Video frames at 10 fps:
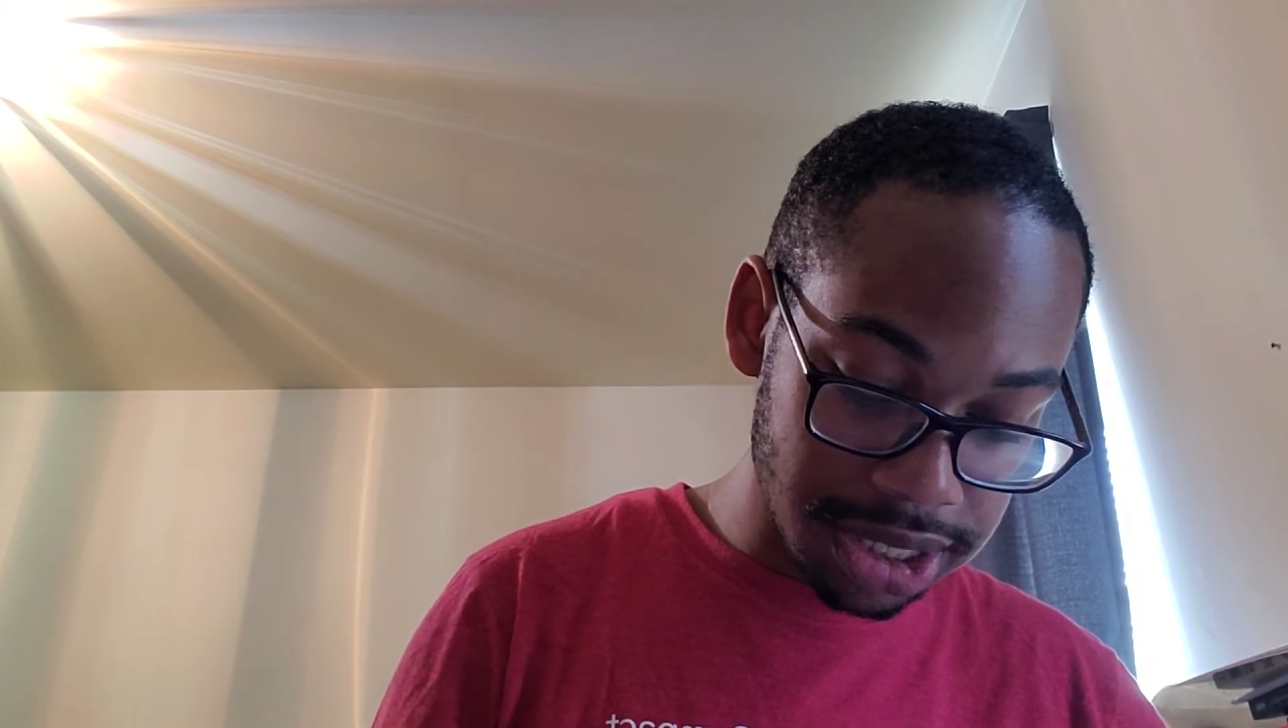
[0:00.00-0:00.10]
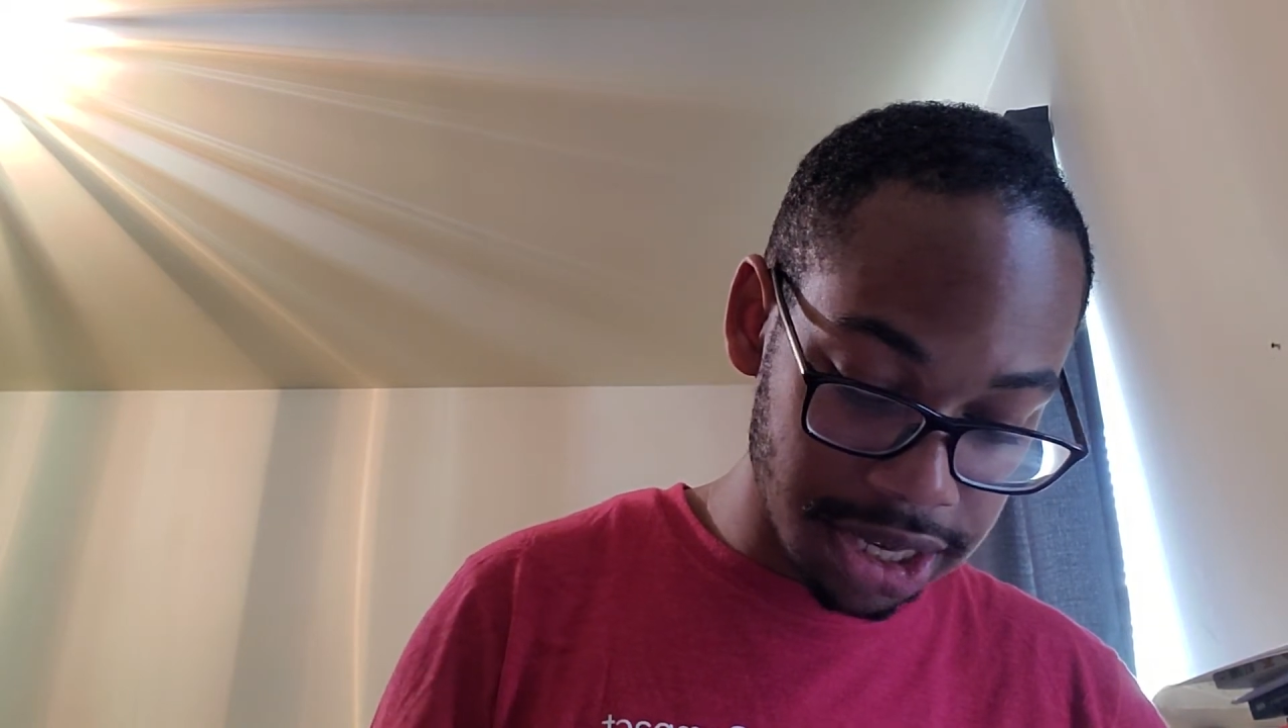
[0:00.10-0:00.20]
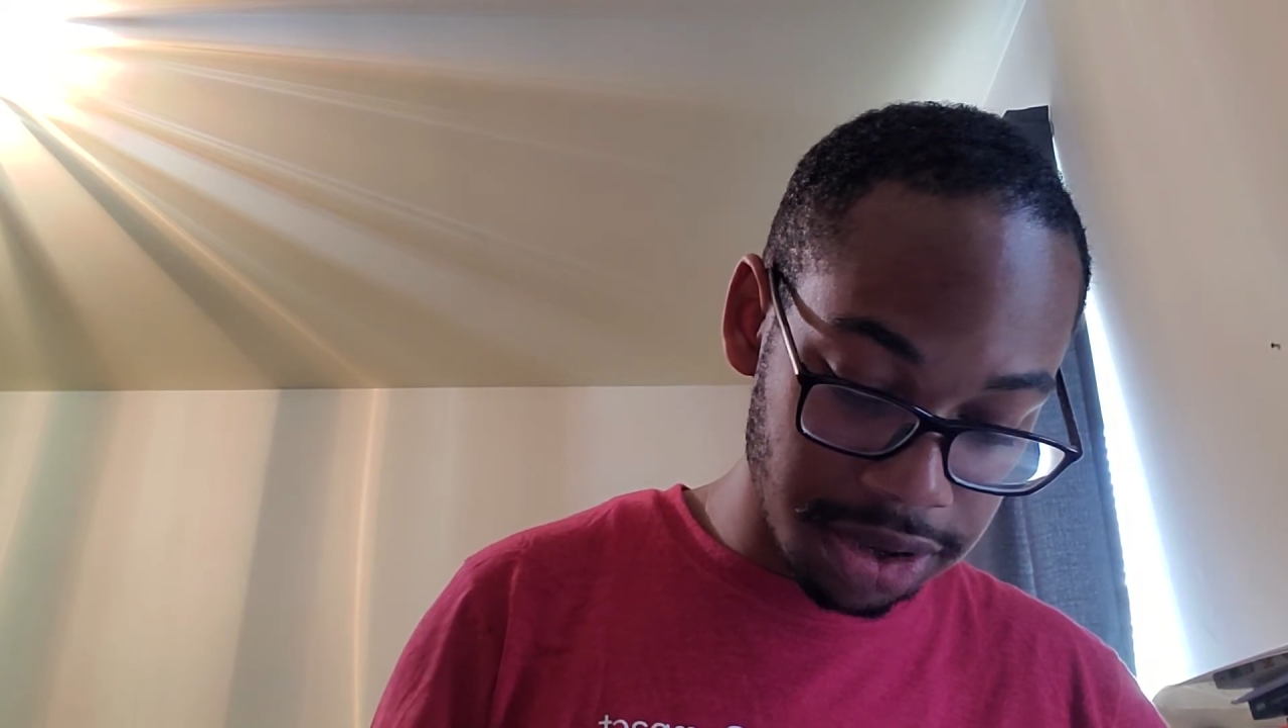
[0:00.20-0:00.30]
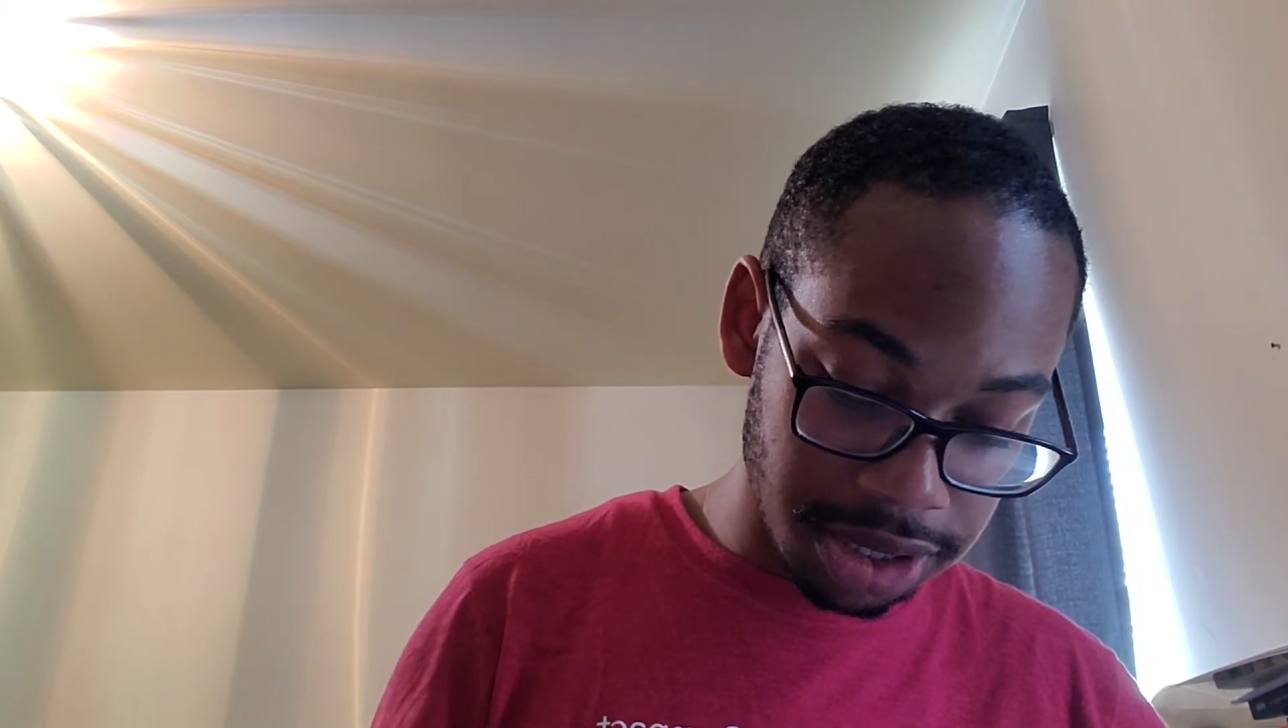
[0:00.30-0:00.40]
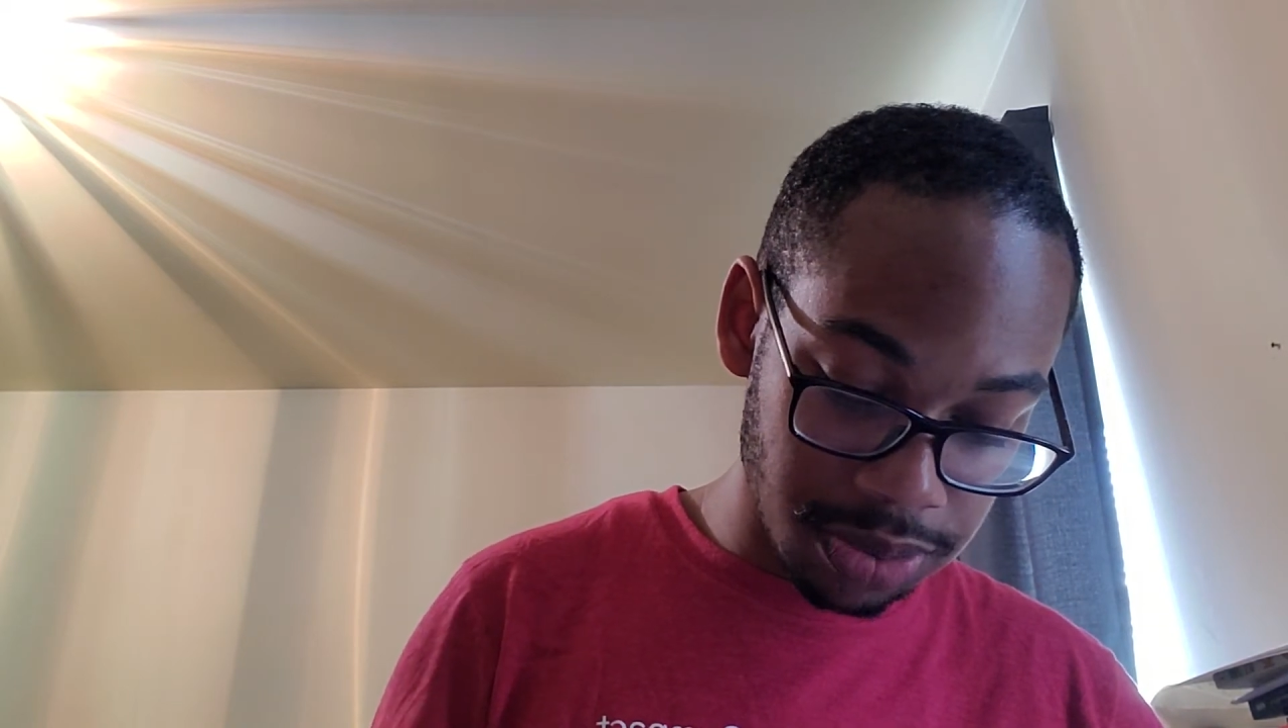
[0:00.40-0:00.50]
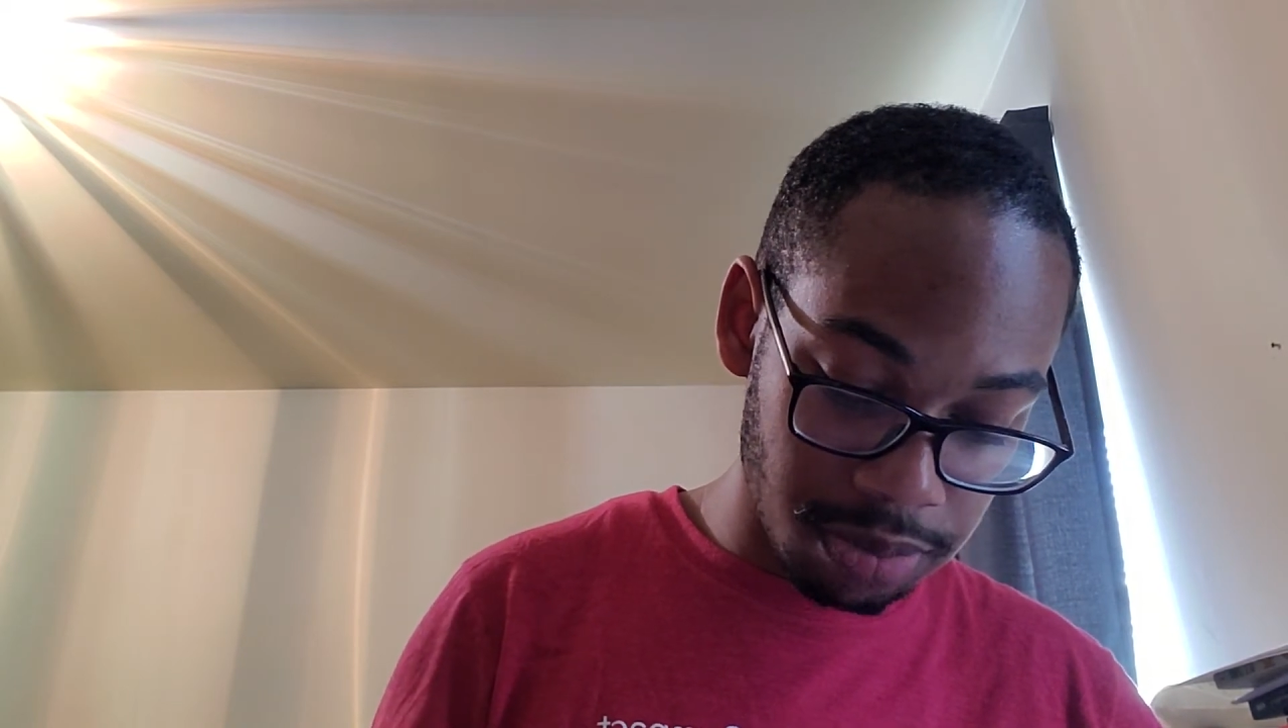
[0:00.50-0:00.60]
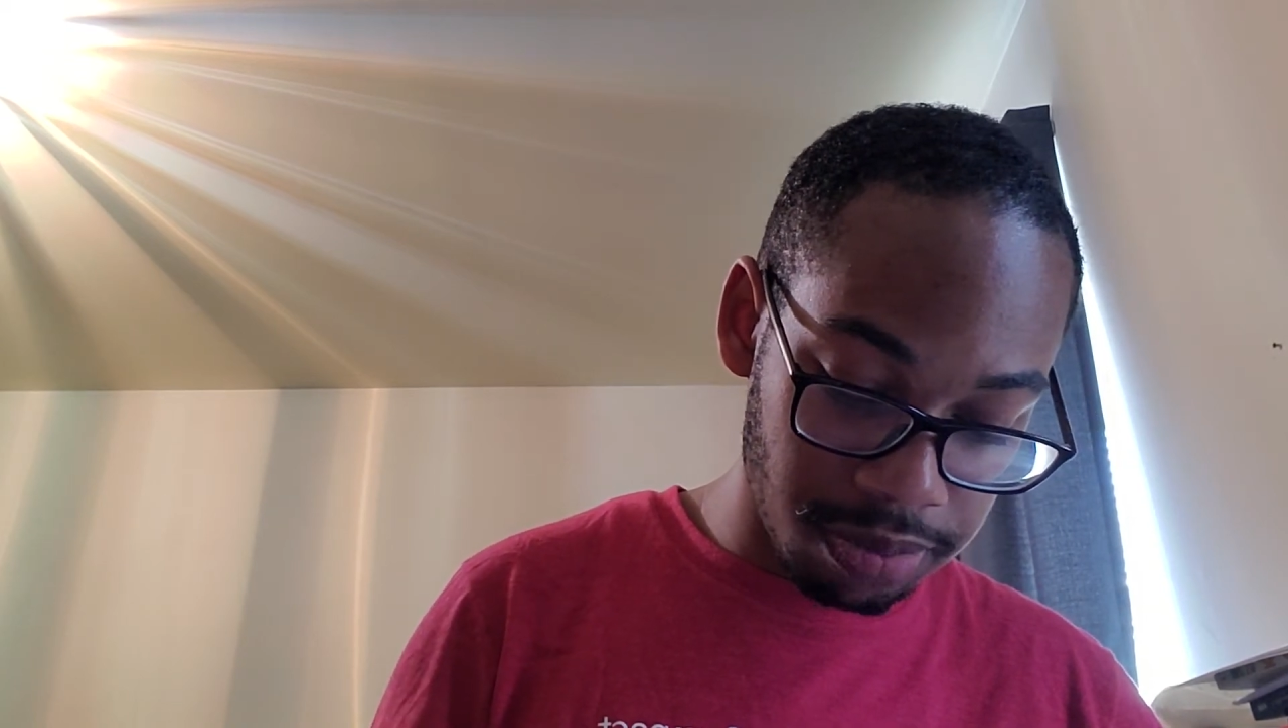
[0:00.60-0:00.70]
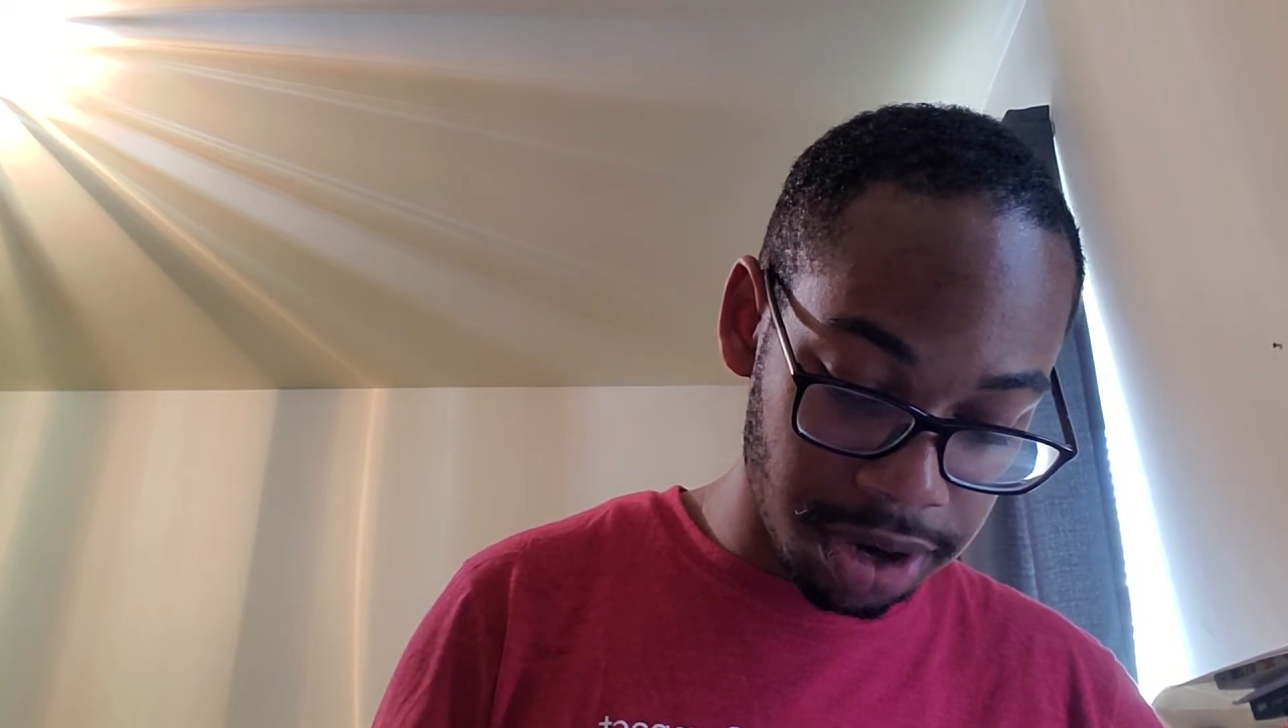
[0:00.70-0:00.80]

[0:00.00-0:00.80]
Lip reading: skills would